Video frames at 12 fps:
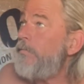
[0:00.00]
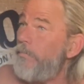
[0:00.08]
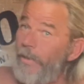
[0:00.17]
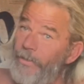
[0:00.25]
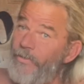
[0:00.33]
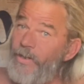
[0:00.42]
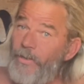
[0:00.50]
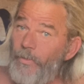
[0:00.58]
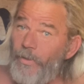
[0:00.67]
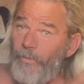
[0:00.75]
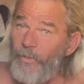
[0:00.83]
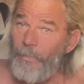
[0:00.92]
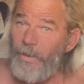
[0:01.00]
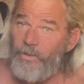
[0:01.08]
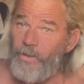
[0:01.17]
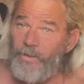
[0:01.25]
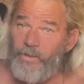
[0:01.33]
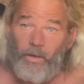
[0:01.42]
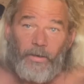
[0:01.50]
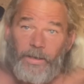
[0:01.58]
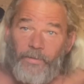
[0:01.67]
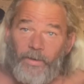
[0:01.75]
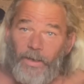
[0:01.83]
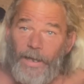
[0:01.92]
Interior dimensions aren't
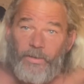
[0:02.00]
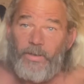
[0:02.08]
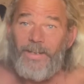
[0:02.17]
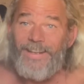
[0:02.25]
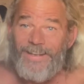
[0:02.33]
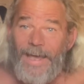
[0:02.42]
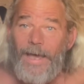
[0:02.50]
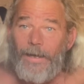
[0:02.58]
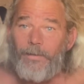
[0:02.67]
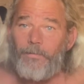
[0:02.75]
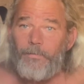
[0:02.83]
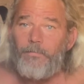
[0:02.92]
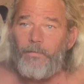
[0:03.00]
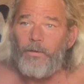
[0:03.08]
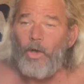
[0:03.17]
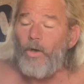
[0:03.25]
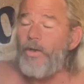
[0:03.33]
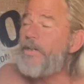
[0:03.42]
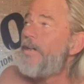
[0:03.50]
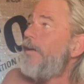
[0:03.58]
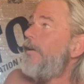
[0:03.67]
even actually that large,